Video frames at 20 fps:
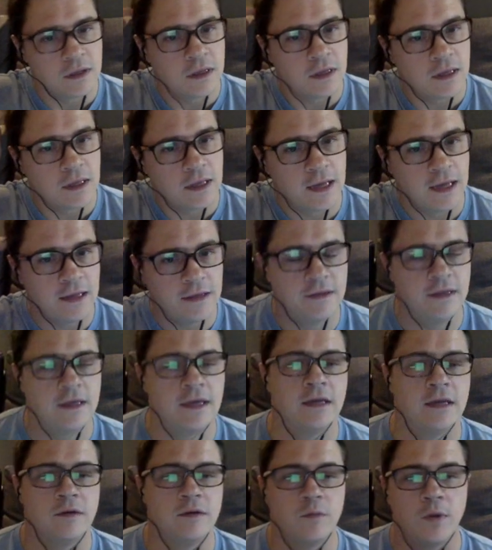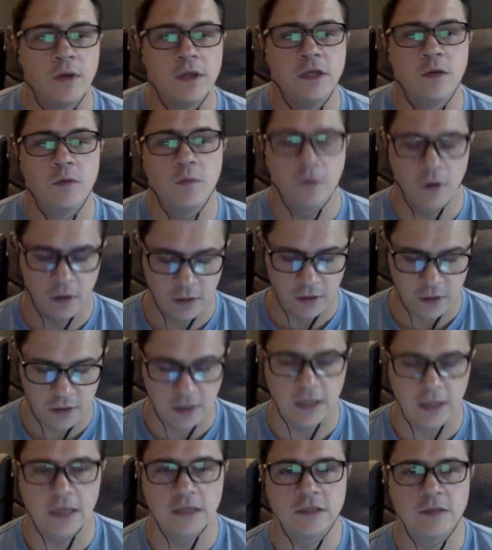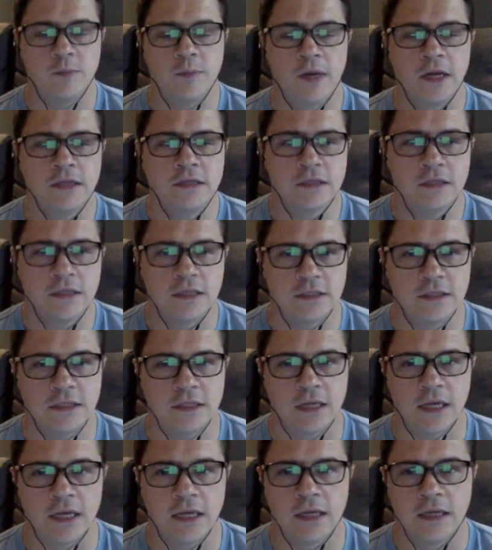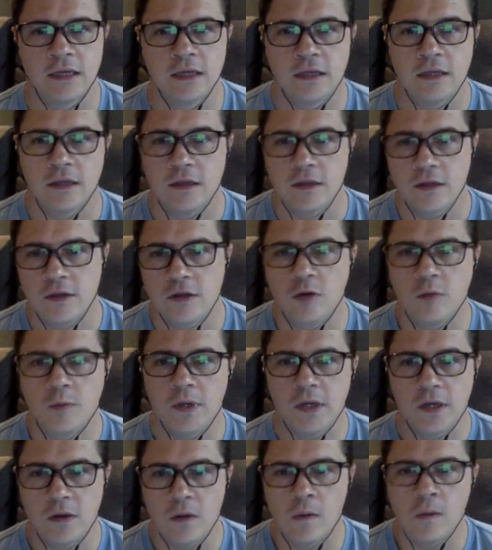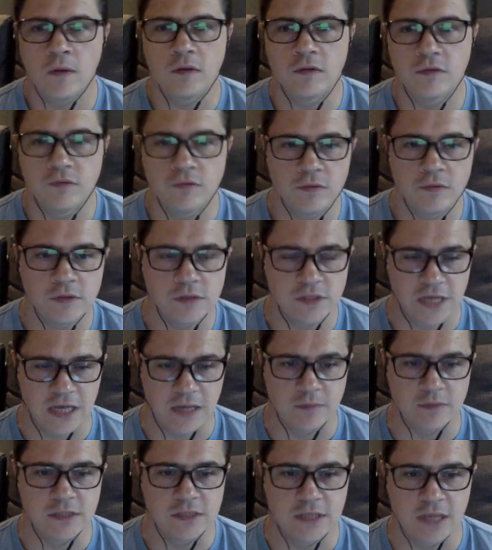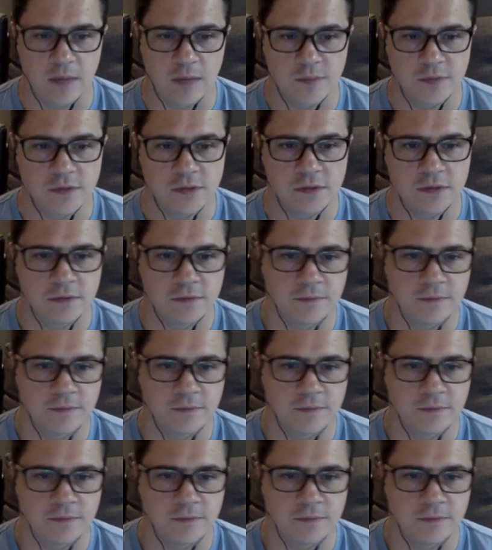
And then when you work independently today, you'll be going through the same steps.